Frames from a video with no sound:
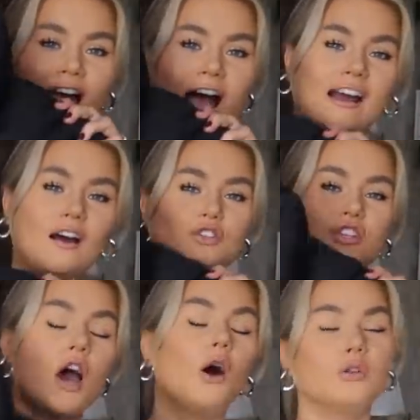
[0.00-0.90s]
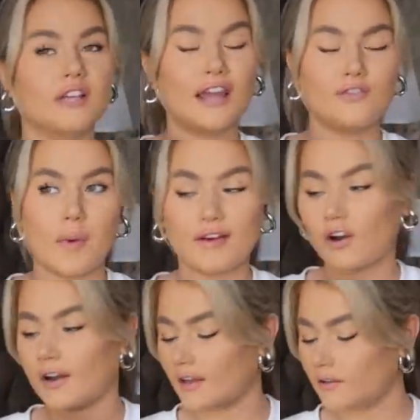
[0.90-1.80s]
And I was just holding out for Black
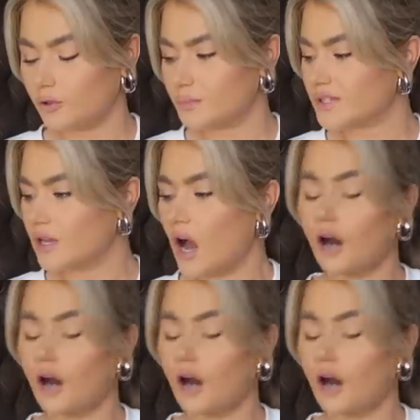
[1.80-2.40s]
Friday. Oops.